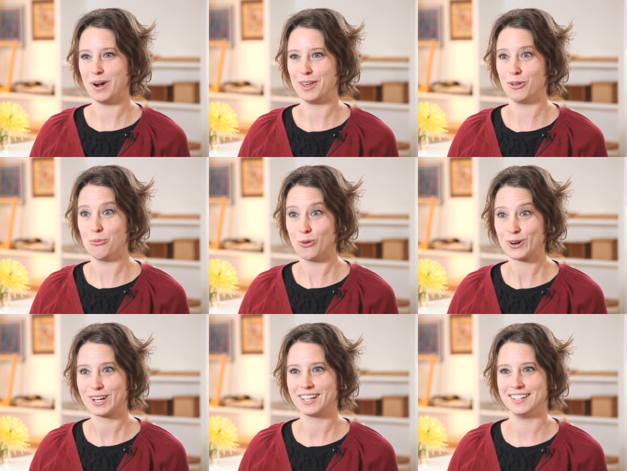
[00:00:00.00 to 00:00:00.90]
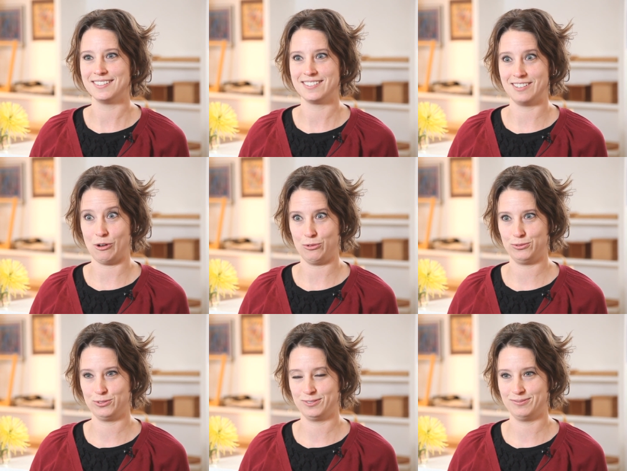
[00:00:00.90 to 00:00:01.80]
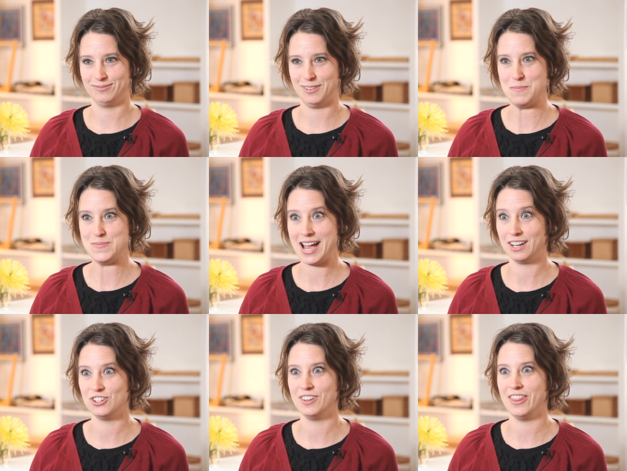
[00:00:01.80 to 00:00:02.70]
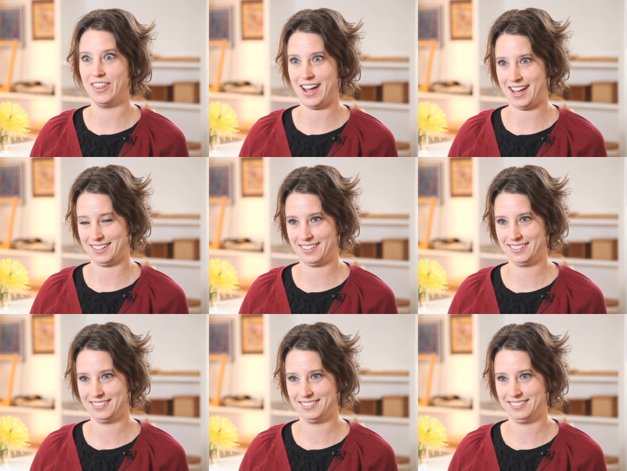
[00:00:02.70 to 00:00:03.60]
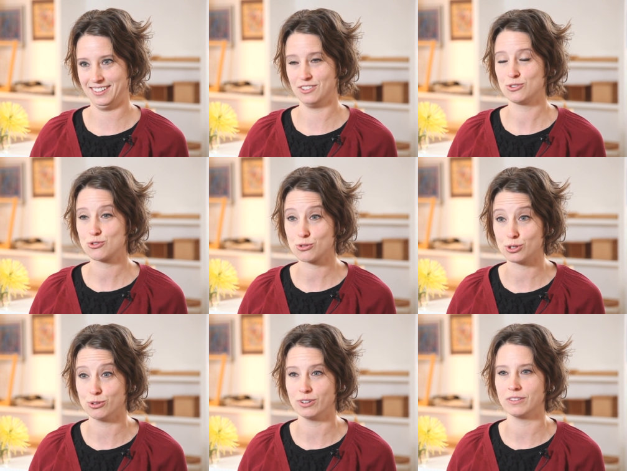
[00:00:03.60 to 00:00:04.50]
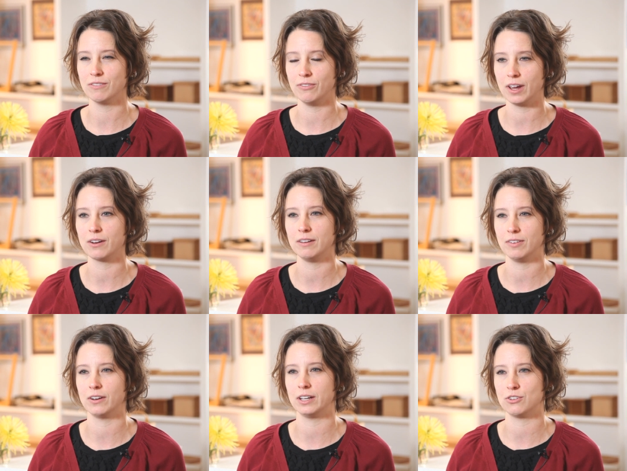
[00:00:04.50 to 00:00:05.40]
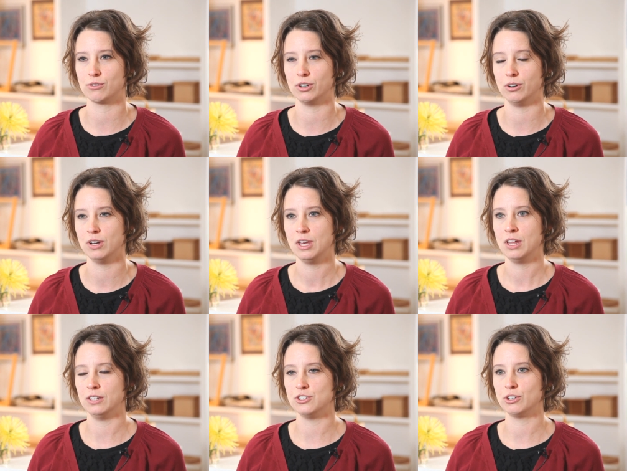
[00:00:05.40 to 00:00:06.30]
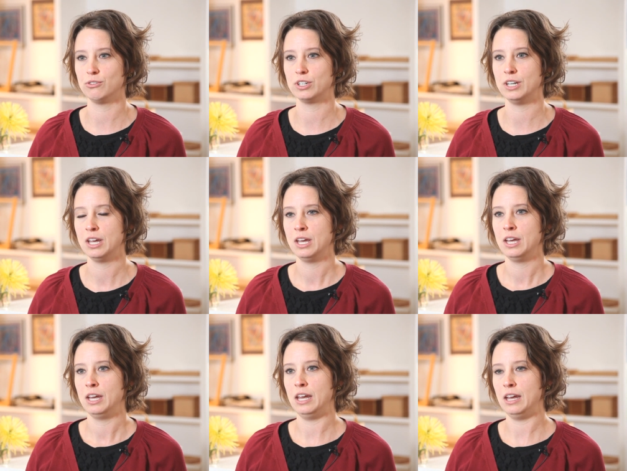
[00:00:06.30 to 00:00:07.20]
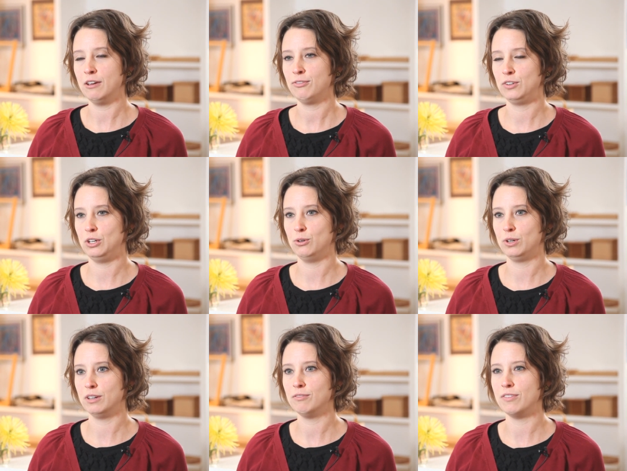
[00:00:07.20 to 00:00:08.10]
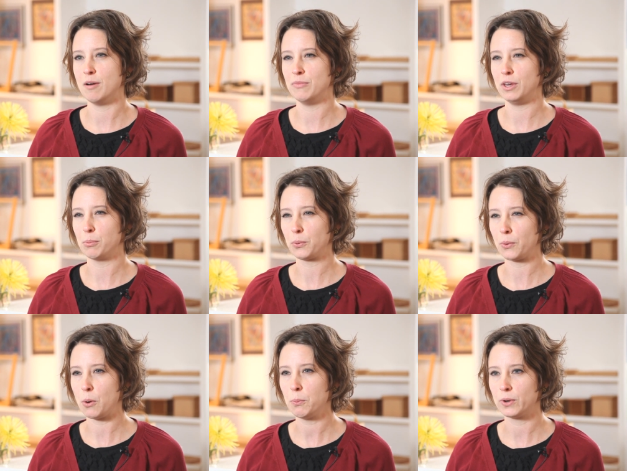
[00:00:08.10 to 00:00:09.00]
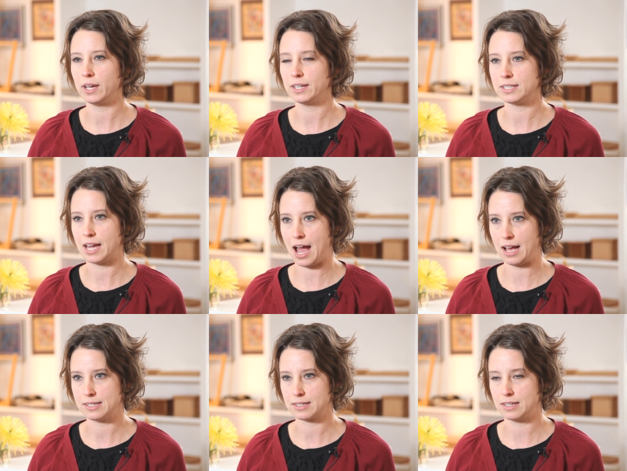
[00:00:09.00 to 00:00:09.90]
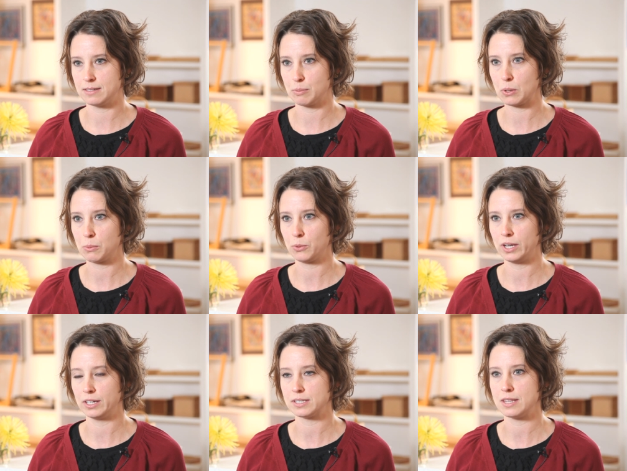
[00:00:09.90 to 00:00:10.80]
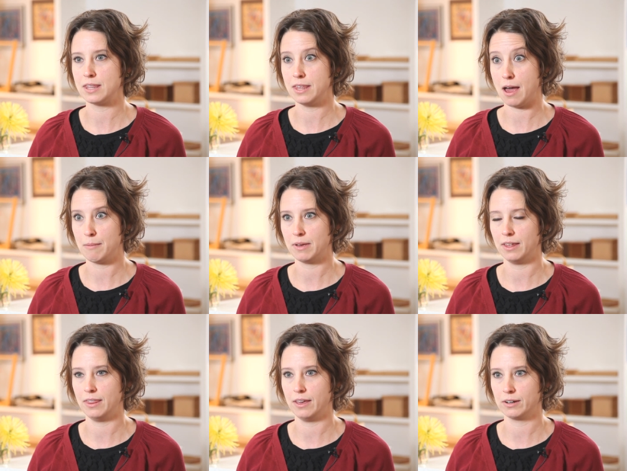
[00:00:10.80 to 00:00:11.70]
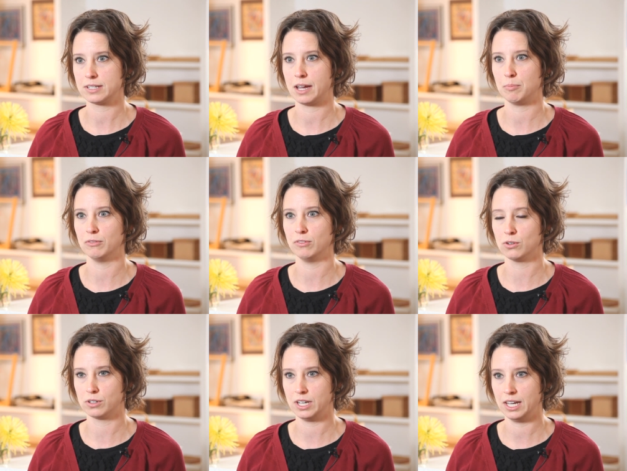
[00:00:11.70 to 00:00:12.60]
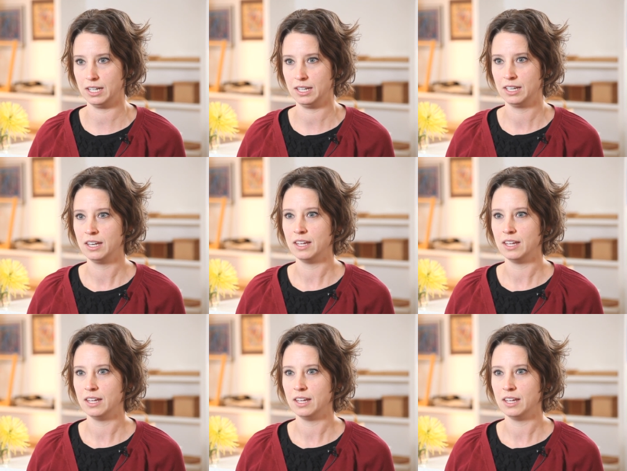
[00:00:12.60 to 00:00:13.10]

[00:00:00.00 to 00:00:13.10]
by the work itself. Imagine that. It's true. It's very, very true. The children, if you give them the appropriate task that's appropriate to them and their type of learning,